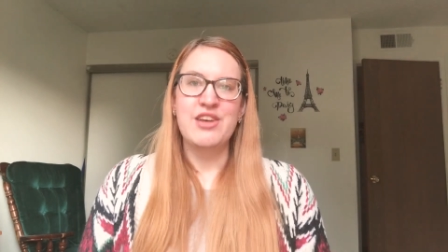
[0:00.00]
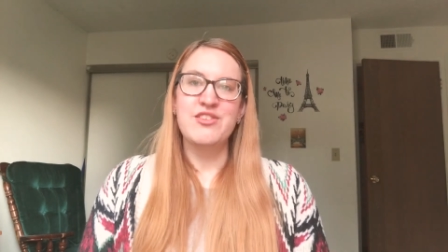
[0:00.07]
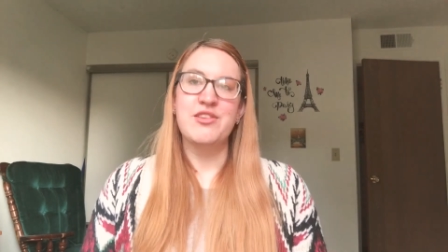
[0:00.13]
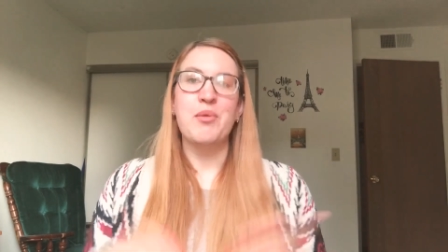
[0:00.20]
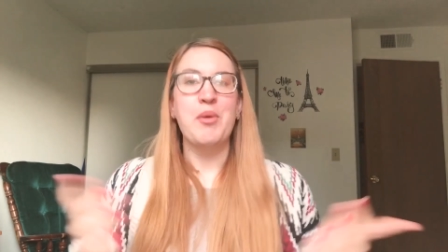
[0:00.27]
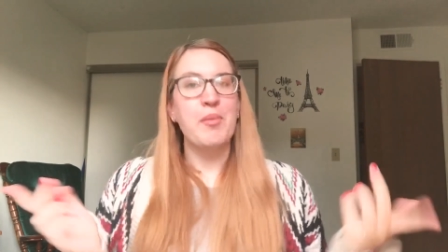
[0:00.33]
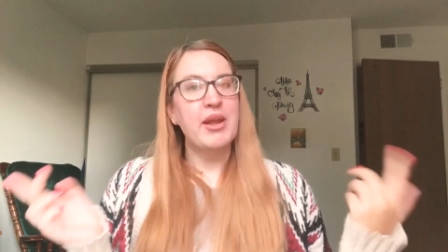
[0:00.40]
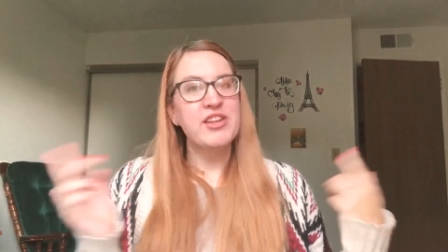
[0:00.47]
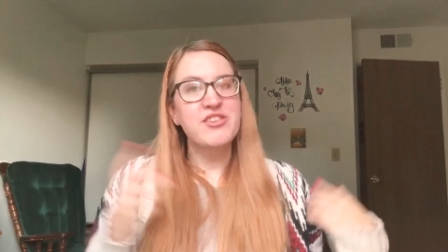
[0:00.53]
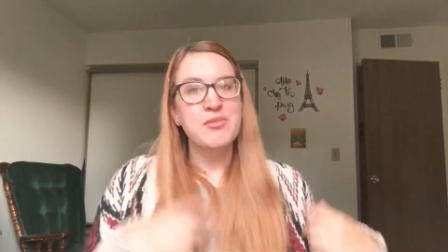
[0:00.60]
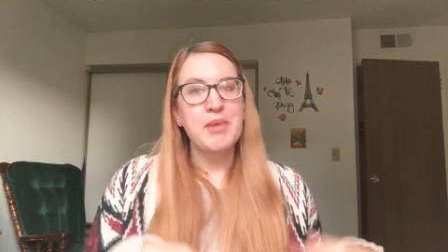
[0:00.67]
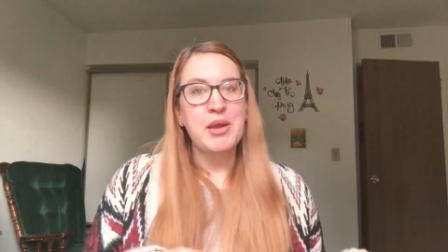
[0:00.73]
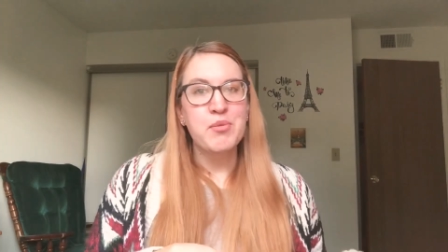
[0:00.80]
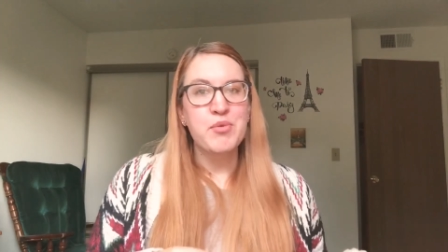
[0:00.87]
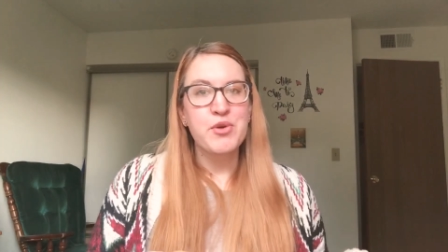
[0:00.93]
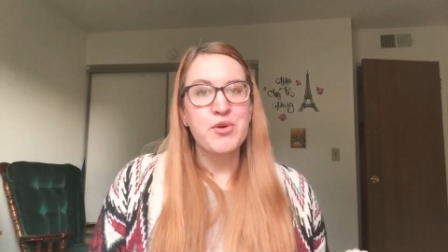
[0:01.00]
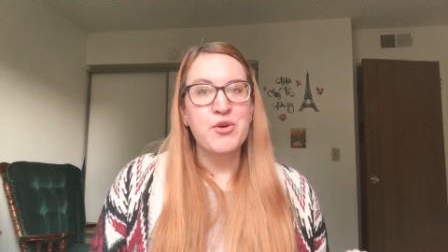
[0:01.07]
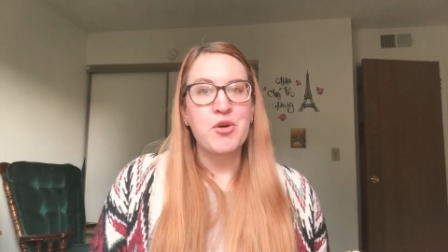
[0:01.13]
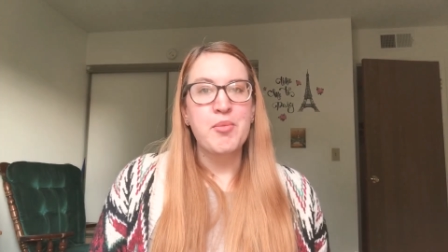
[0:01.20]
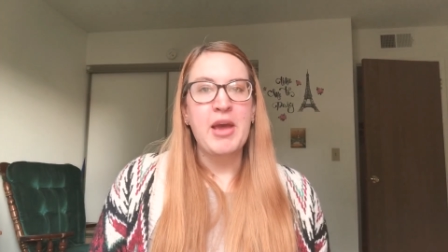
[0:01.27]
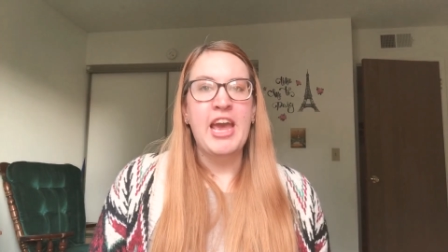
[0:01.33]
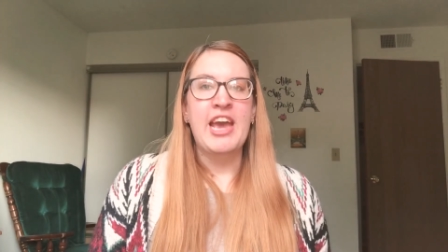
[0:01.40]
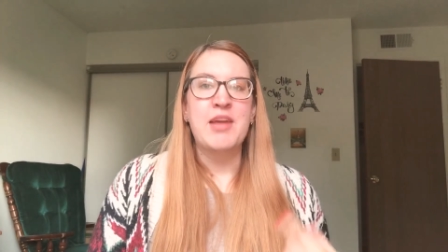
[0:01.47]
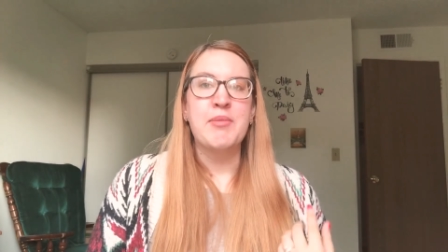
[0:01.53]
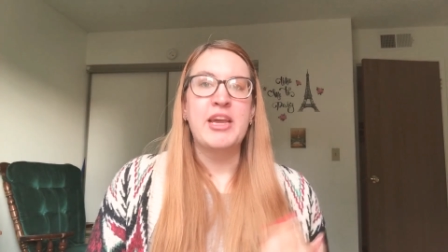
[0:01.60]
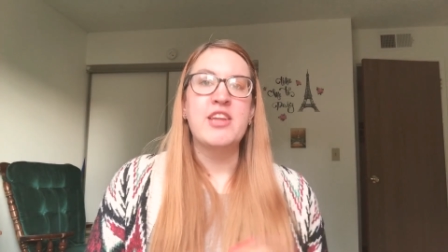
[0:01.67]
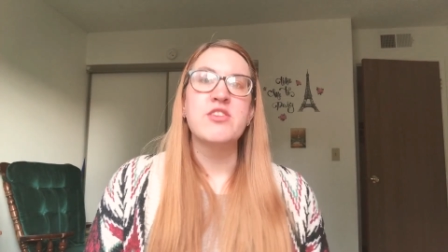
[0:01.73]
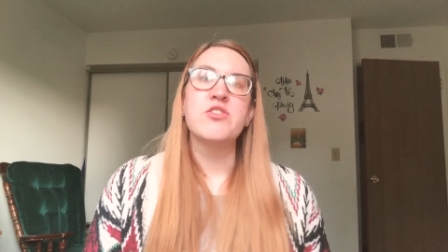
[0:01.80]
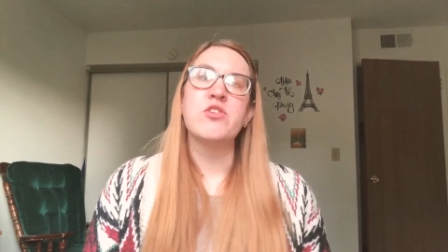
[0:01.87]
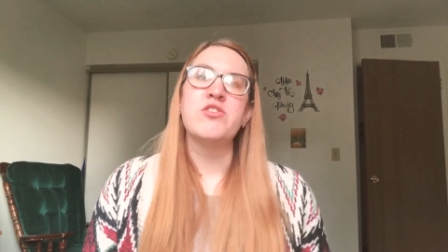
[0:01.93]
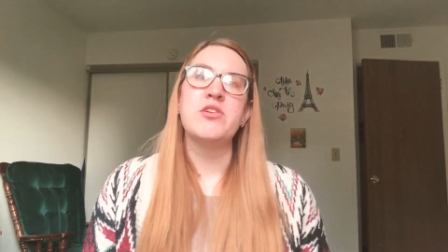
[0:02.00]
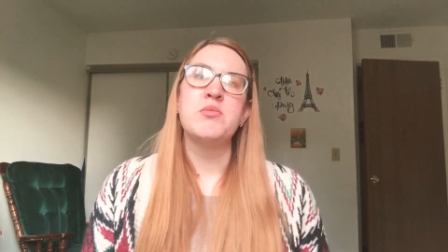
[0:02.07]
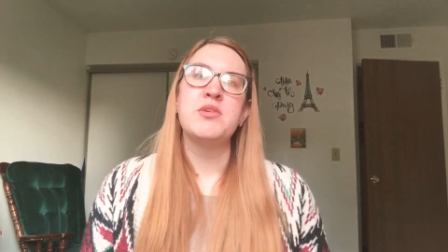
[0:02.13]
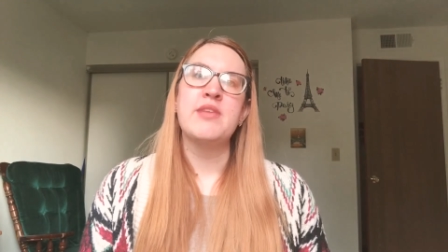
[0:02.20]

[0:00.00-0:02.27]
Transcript: So we went into my room, and my consultant